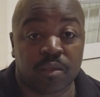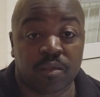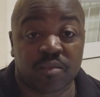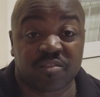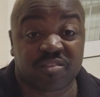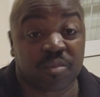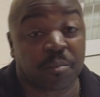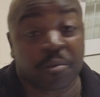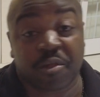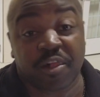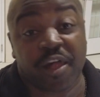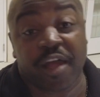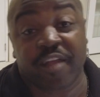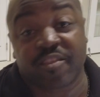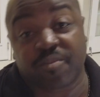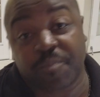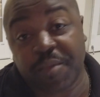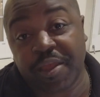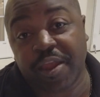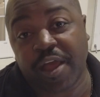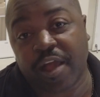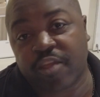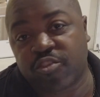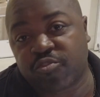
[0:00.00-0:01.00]
Some clients
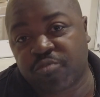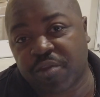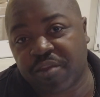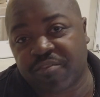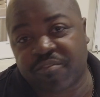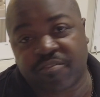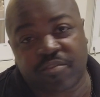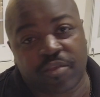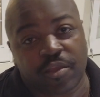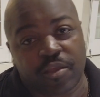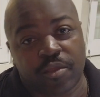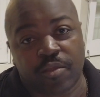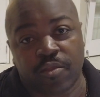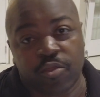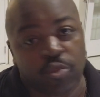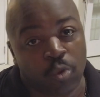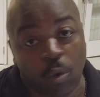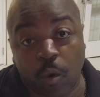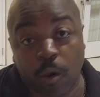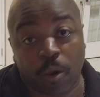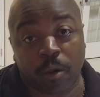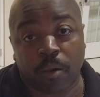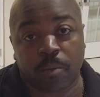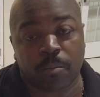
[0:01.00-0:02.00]
may not address it,
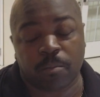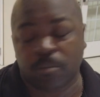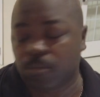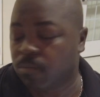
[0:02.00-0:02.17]
nor